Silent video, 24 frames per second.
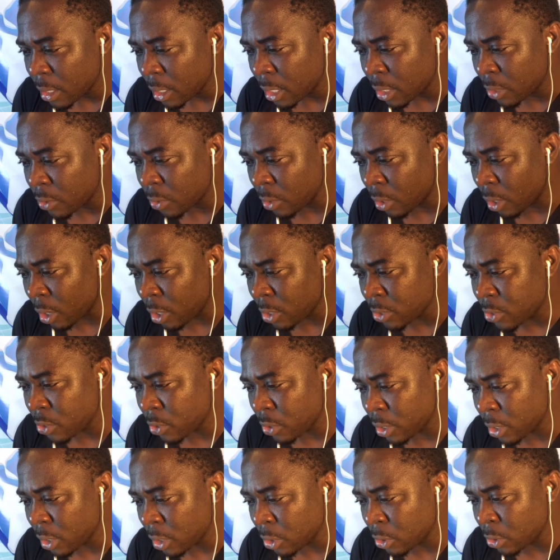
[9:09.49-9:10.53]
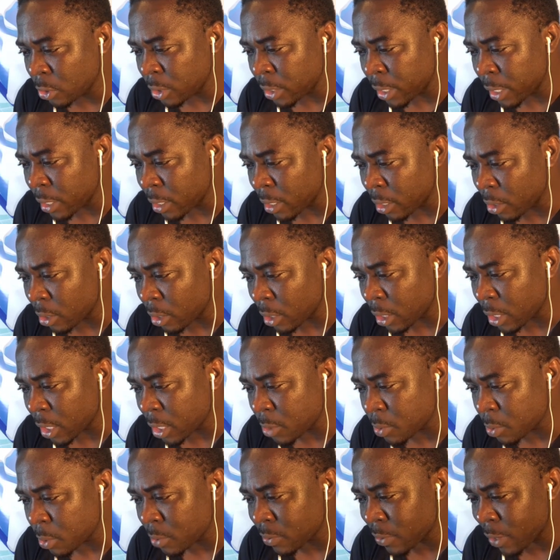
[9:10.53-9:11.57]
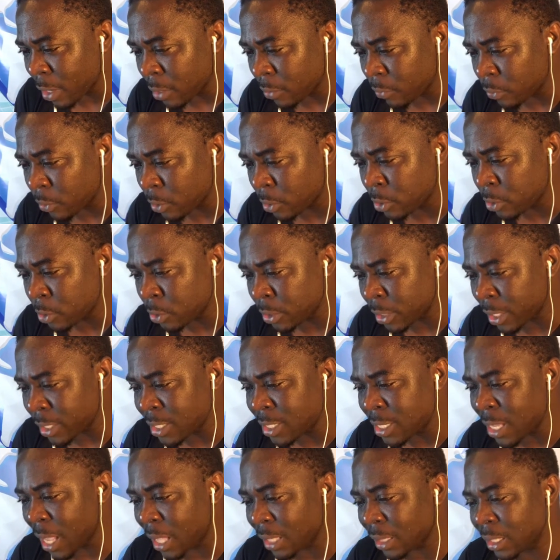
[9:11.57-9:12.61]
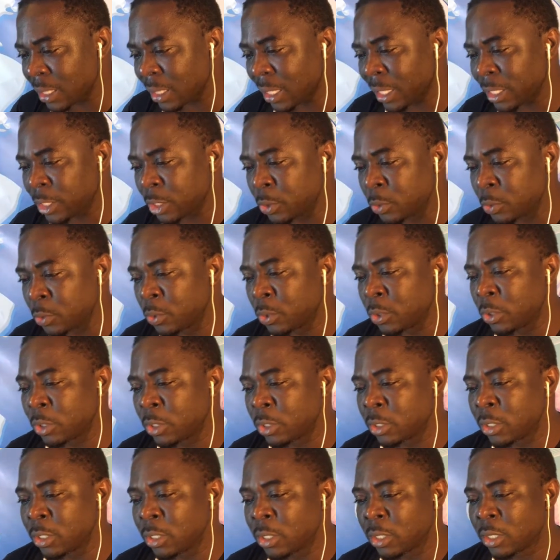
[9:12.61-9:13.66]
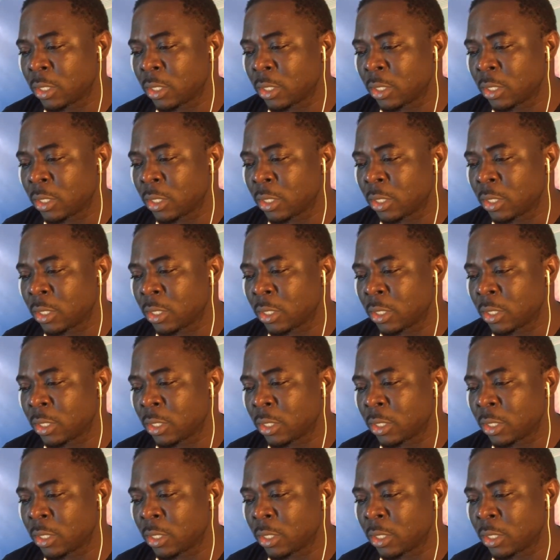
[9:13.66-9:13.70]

it will also include, yeah, okay, expose value for, do it exactly like you would